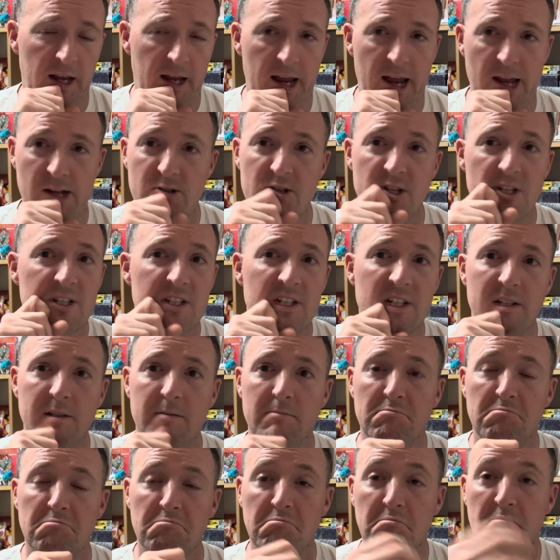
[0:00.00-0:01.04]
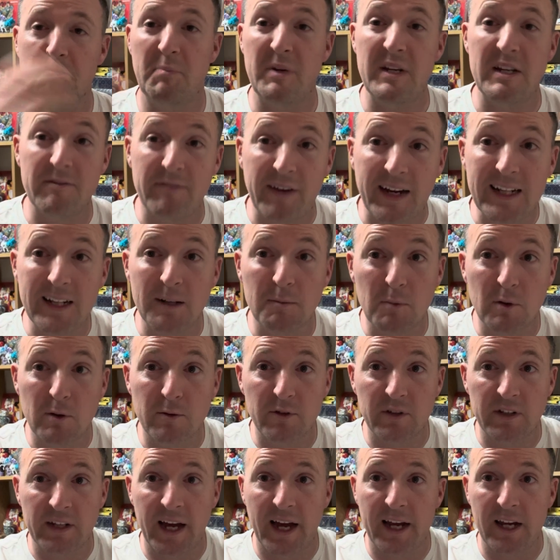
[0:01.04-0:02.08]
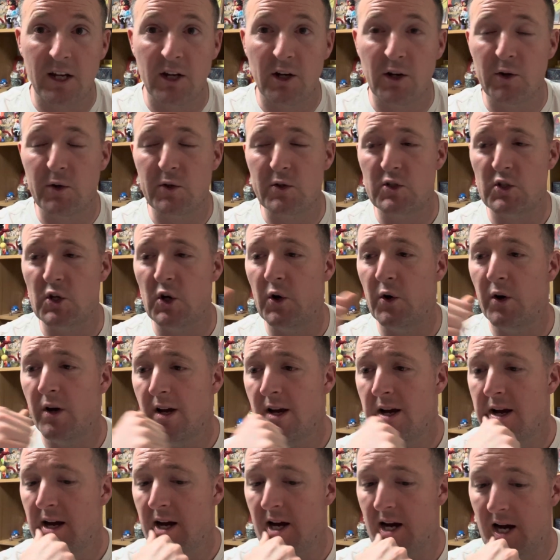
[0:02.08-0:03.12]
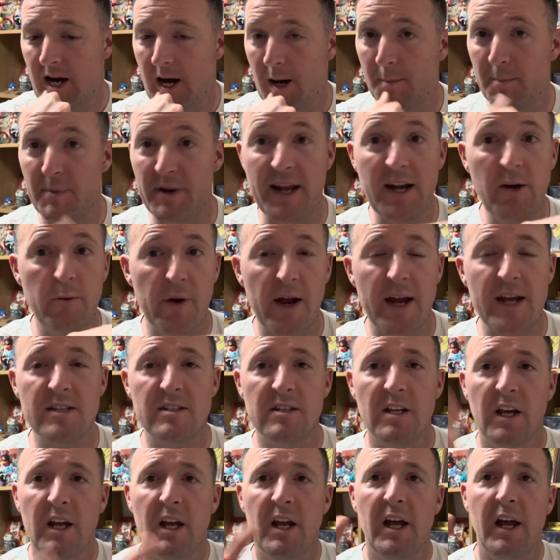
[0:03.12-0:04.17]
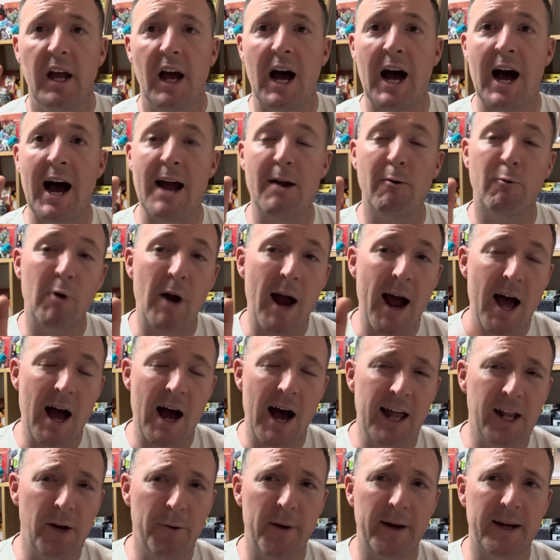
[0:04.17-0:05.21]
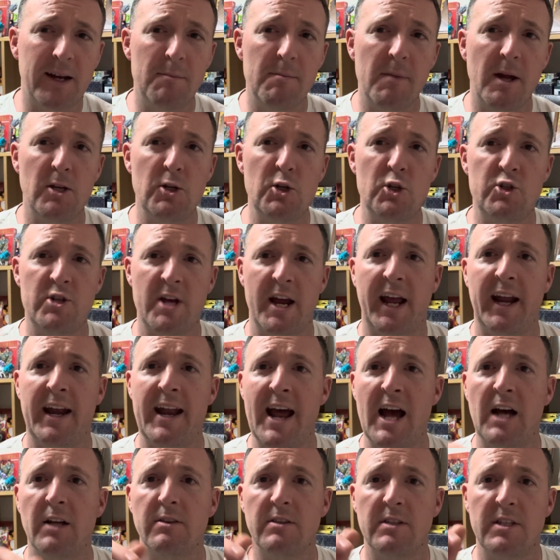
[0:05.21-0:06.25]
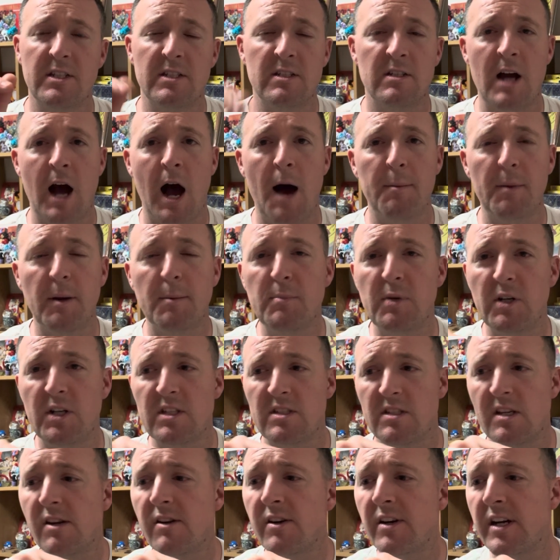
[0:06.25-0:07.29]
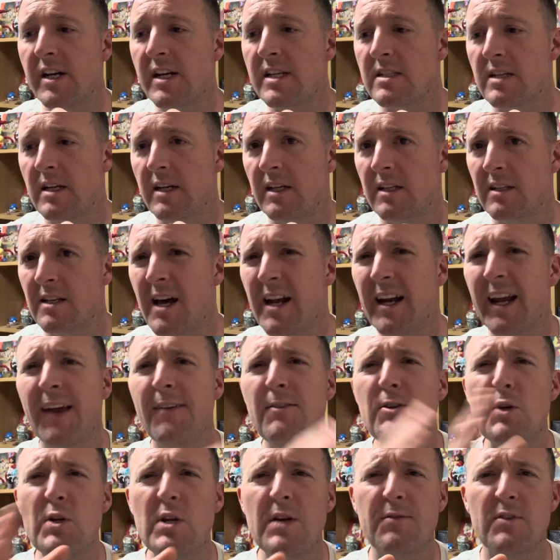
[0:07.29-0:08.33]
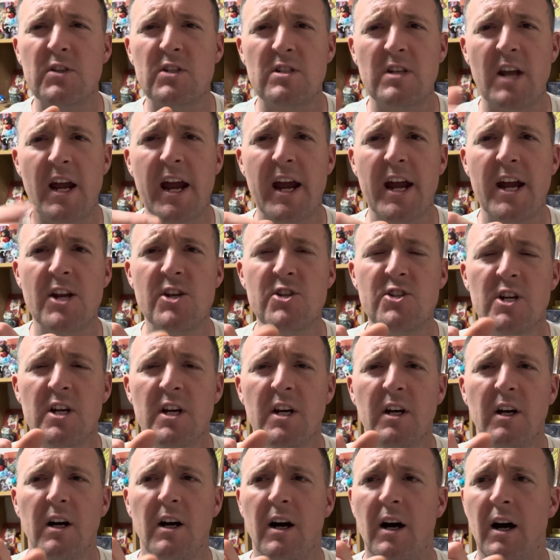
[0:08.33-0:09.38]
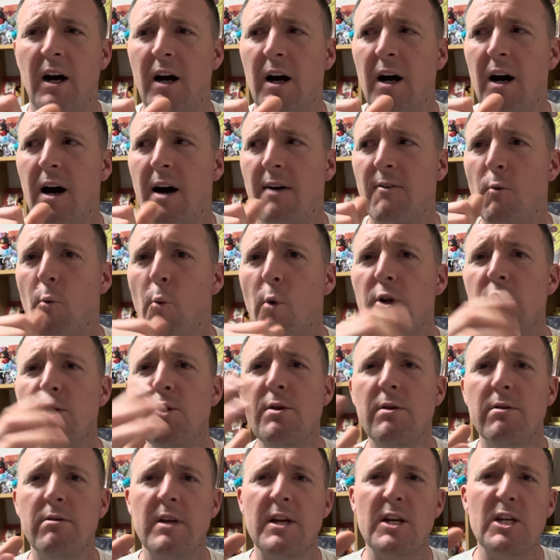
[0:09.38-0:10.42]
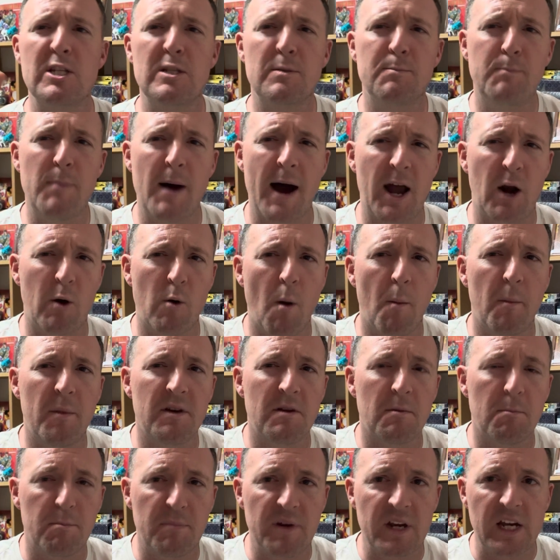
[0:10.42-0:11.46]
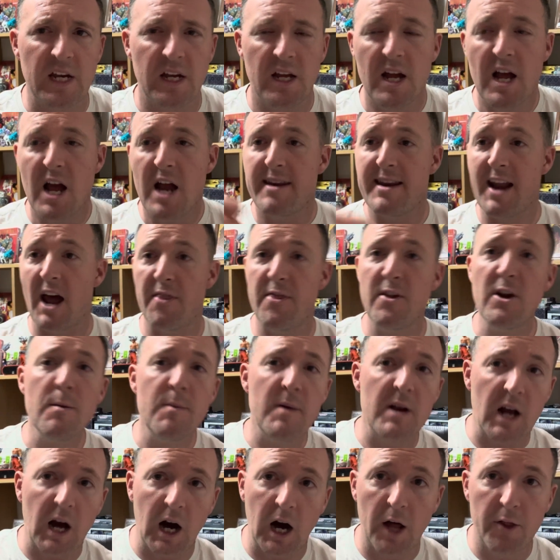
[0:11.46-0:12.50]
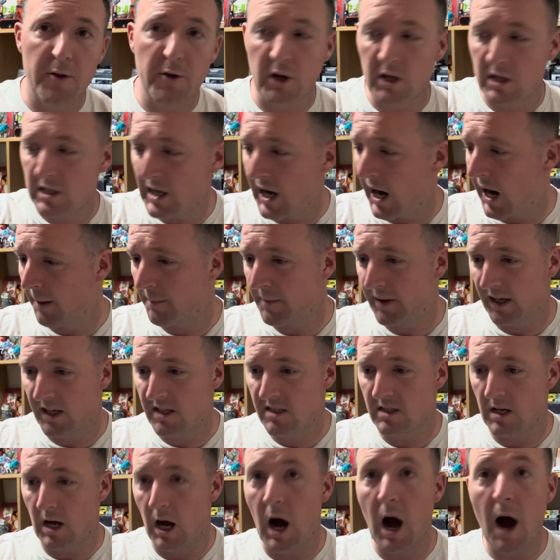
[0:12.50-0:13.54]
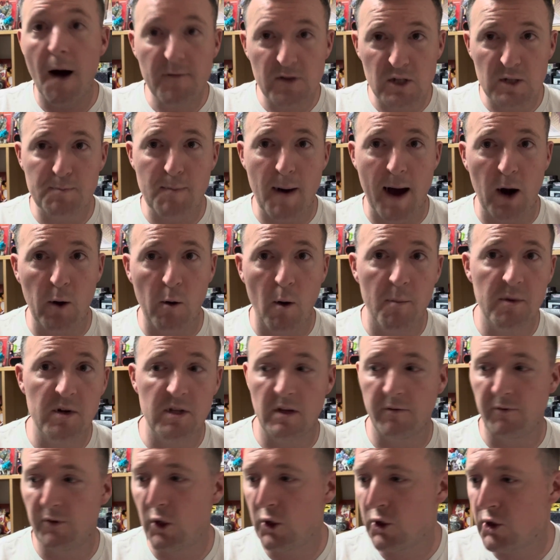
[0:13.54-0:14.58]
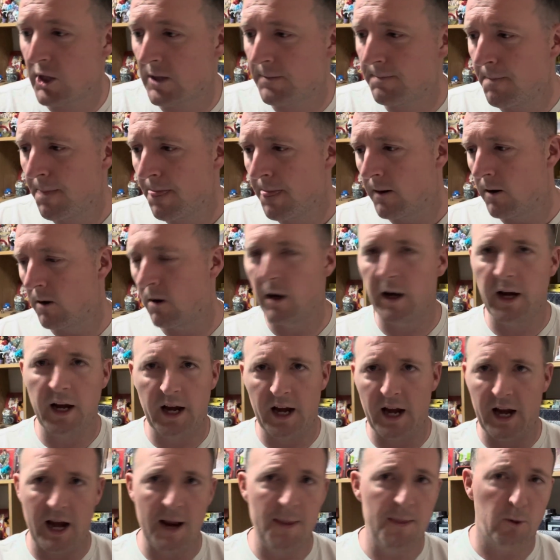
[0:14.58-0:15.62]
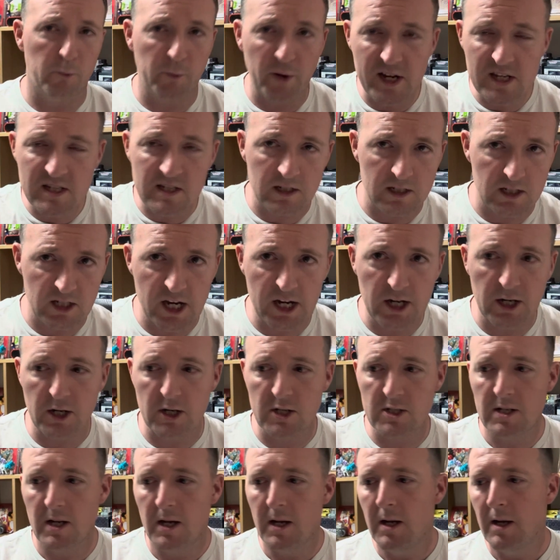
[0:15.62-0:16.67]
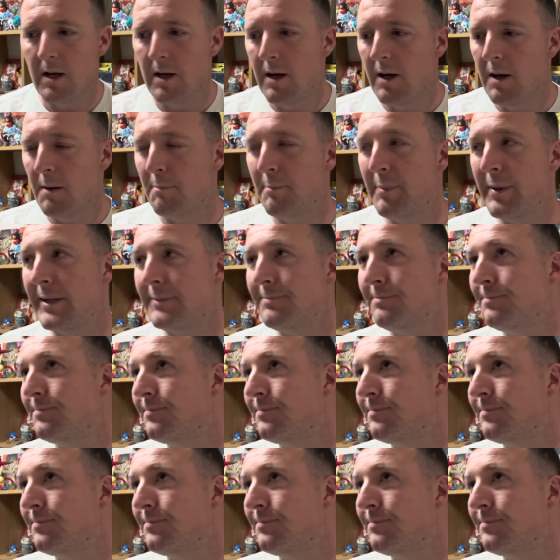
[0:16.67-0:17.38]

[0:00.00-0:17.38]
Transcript: just be available for that, So, but anyways, I highly recommend you checking out this comic book series. It kind of gives you a different stage of what you think Spider-Woman to be. Now, there have been other comics of Spider-Woman in the future, or in the recent years, but